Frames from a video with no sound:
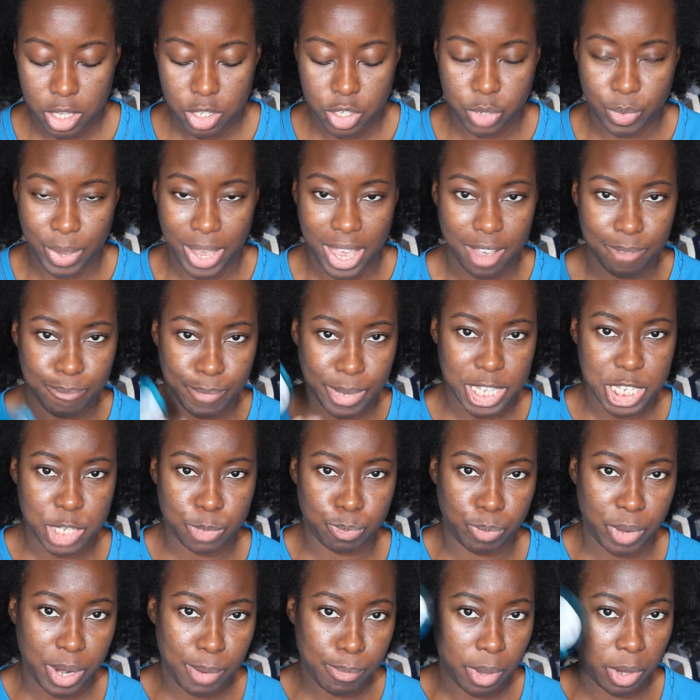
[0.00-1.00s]
So I have my
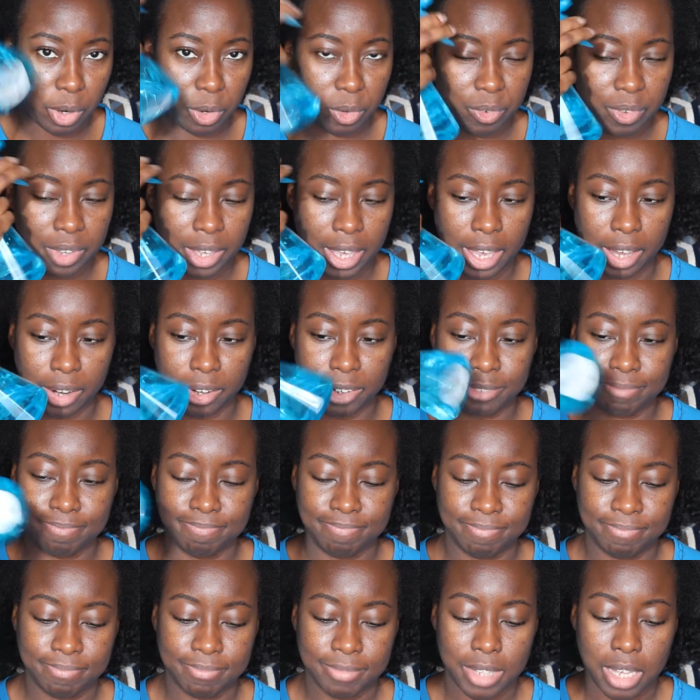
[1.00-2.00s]
spray bottle here,
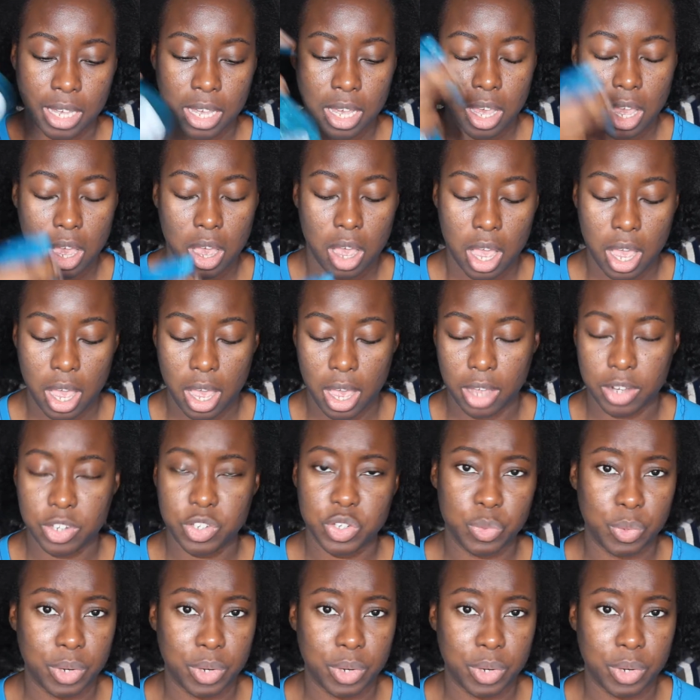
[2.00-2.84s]
and so